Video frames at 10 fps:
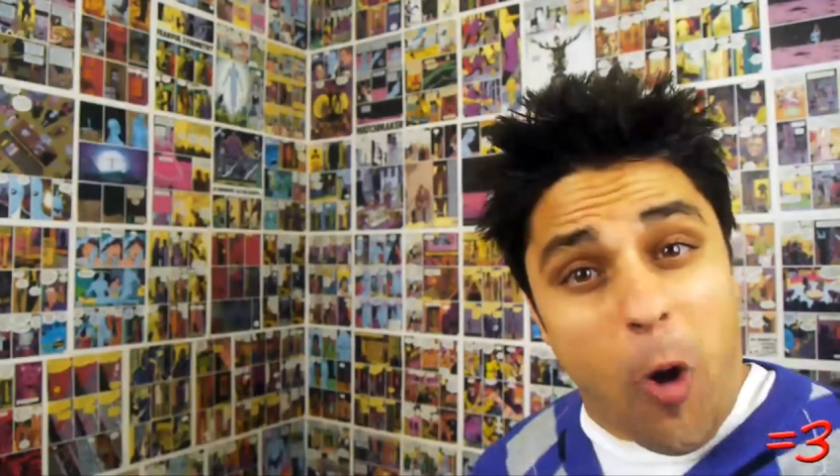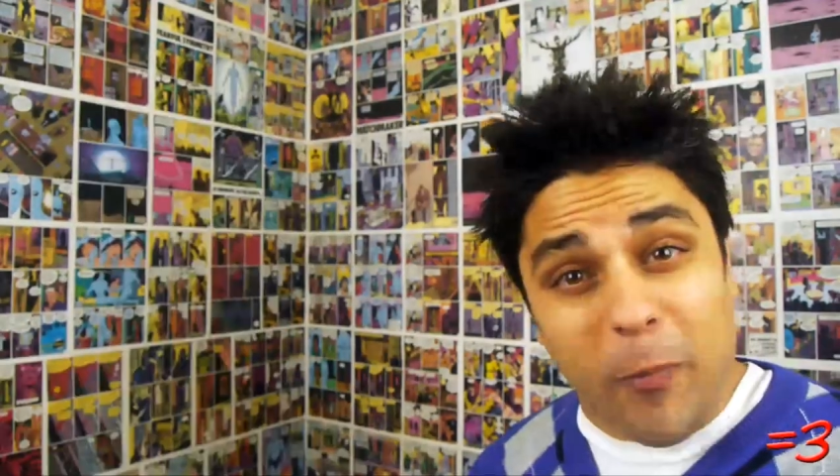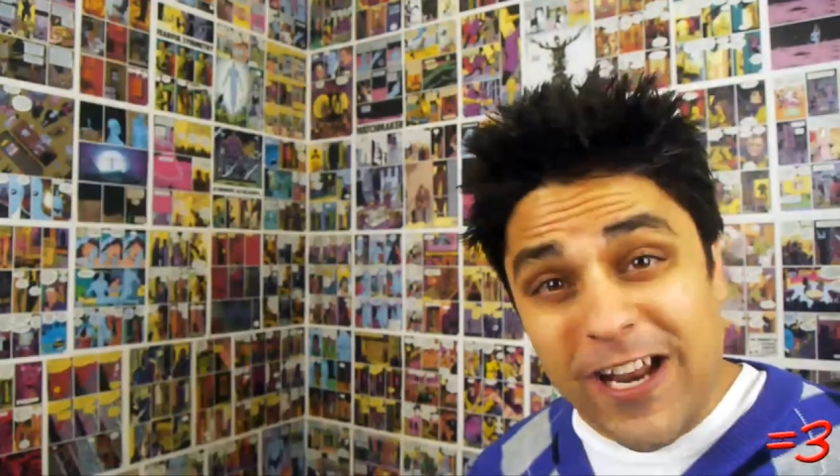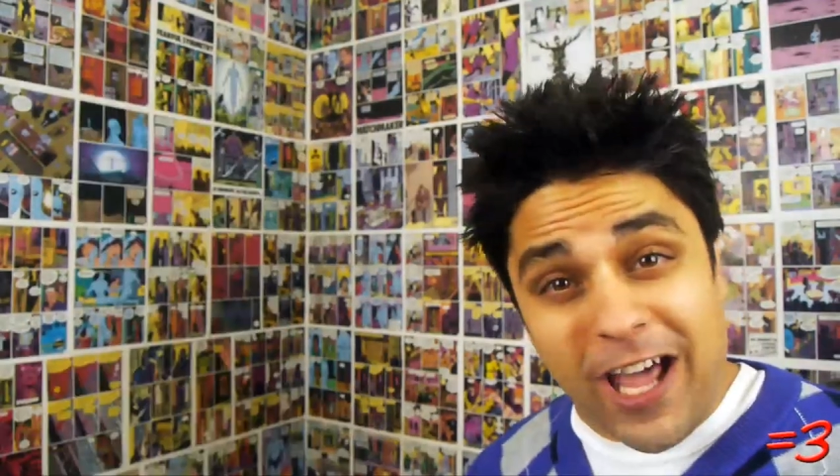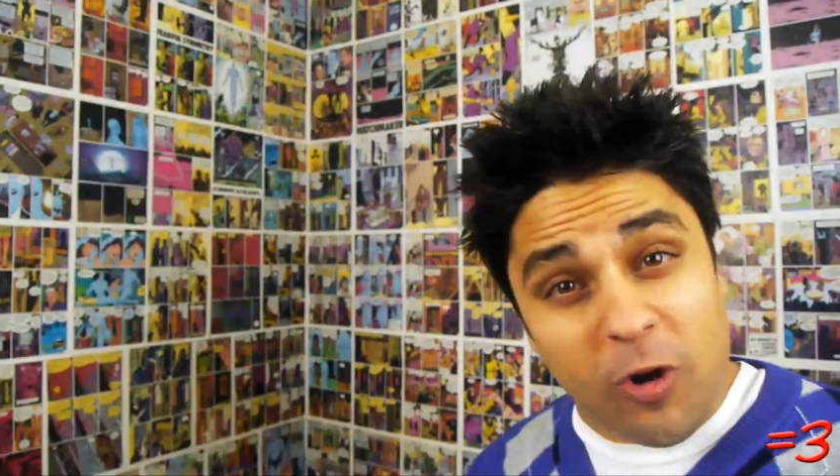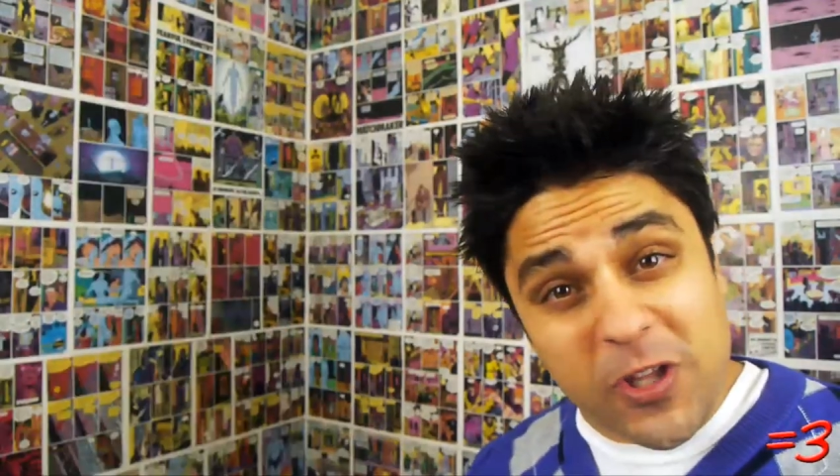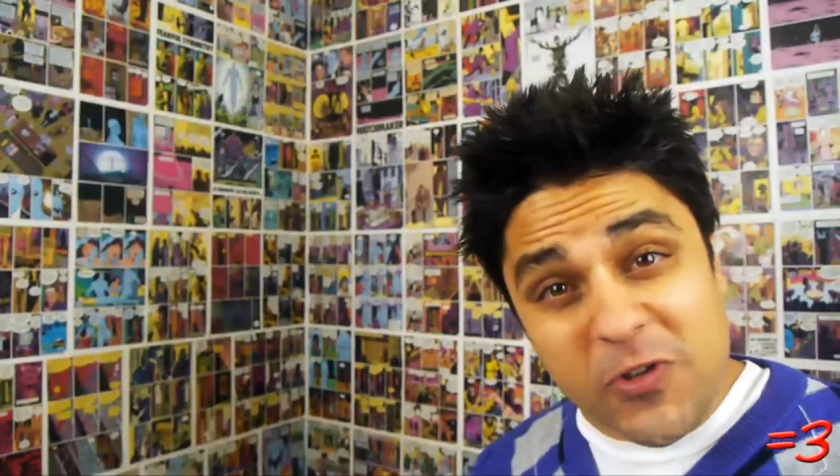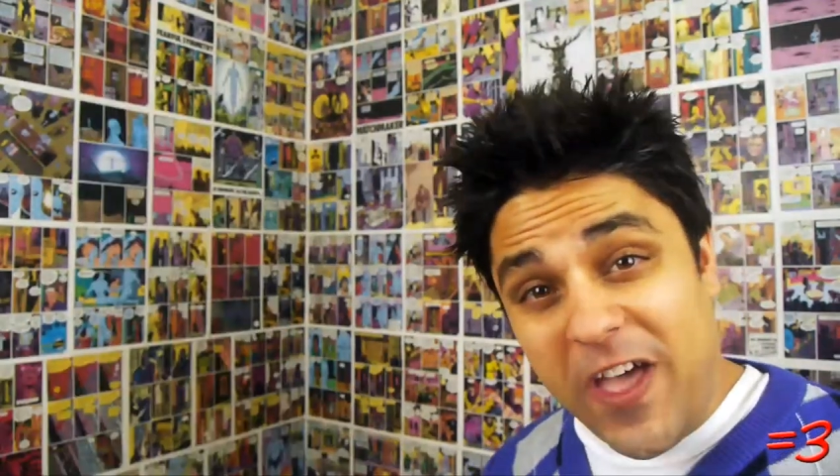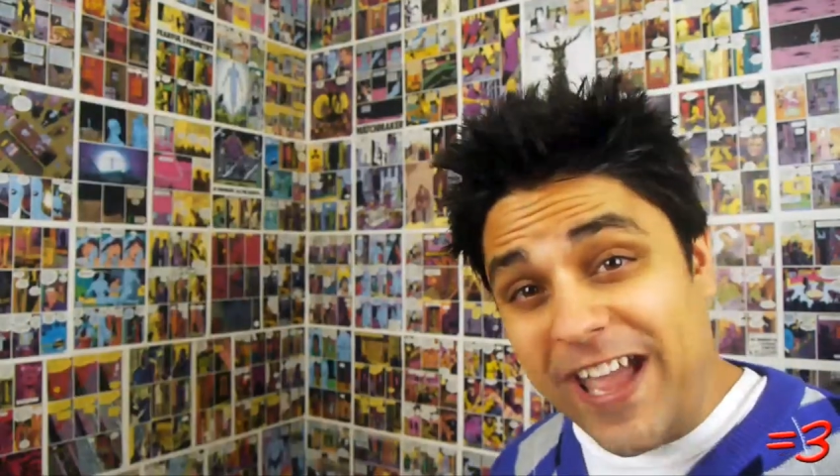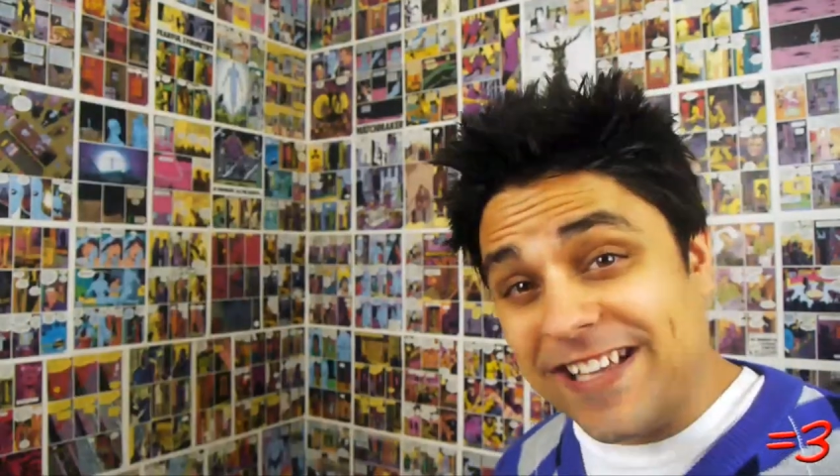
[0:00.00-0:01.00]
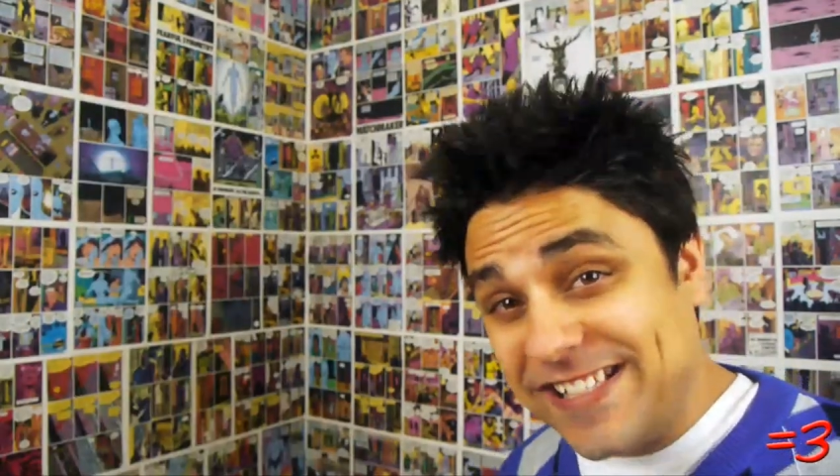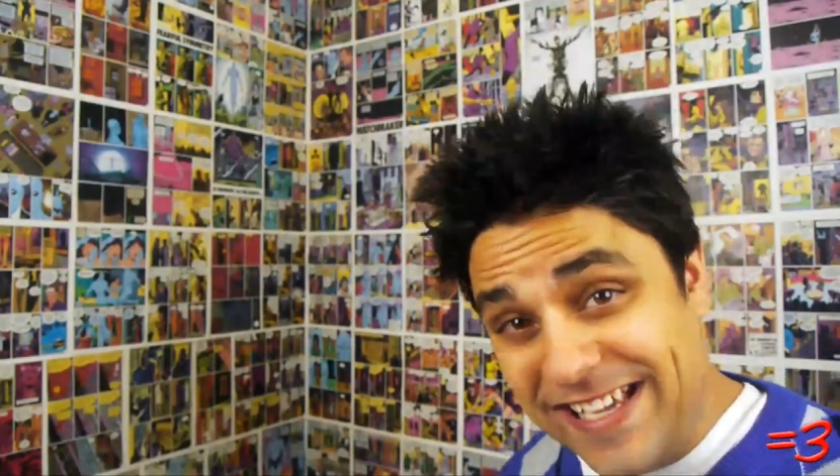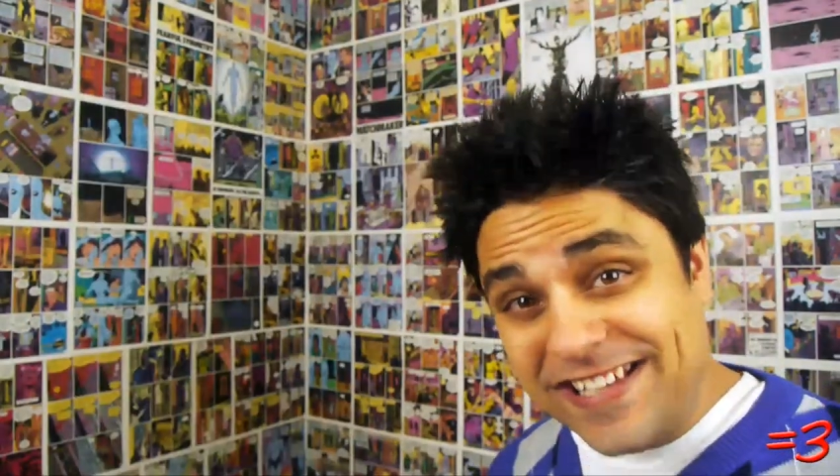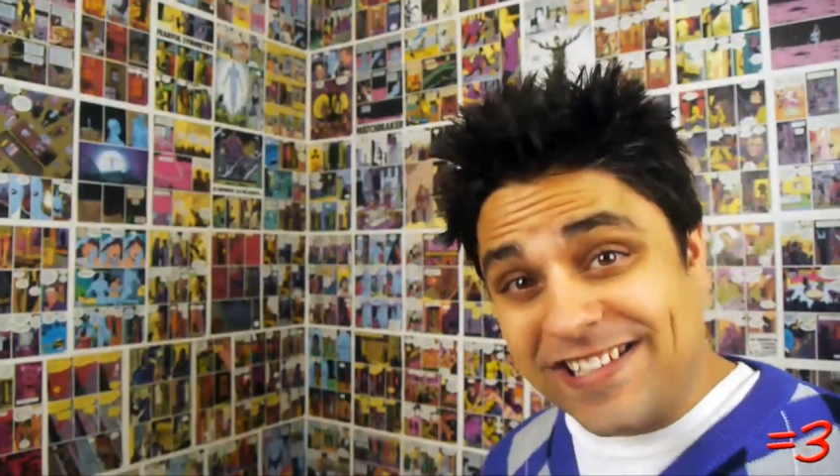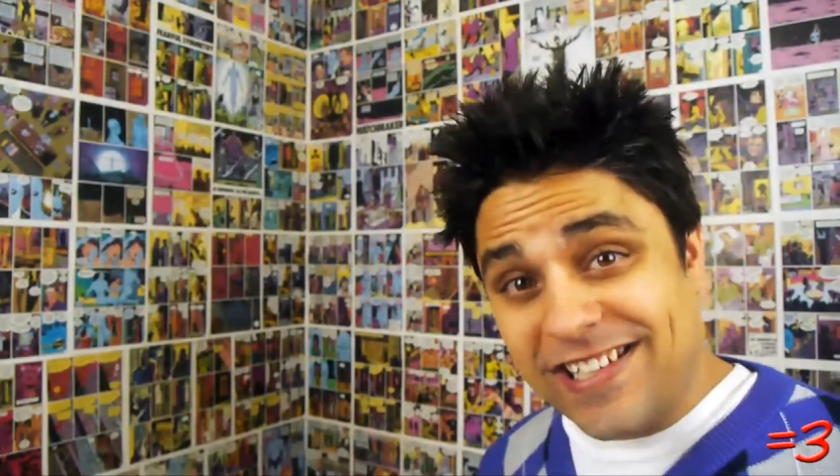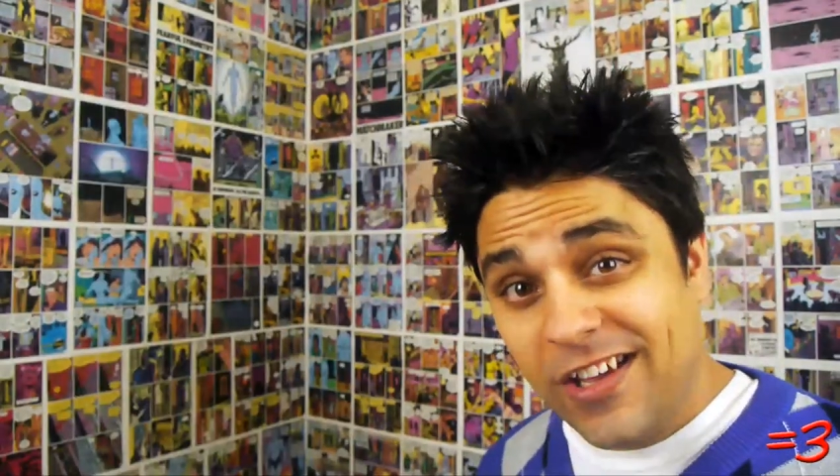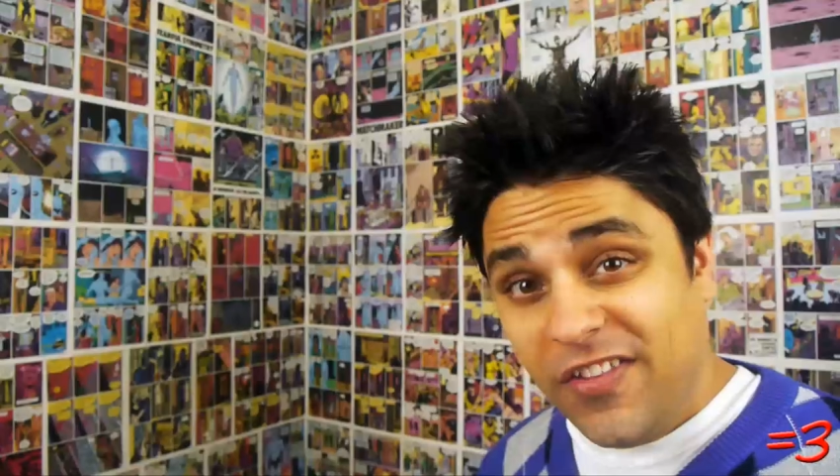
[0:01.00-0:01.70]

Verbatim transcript: Oh, but not only do they exist,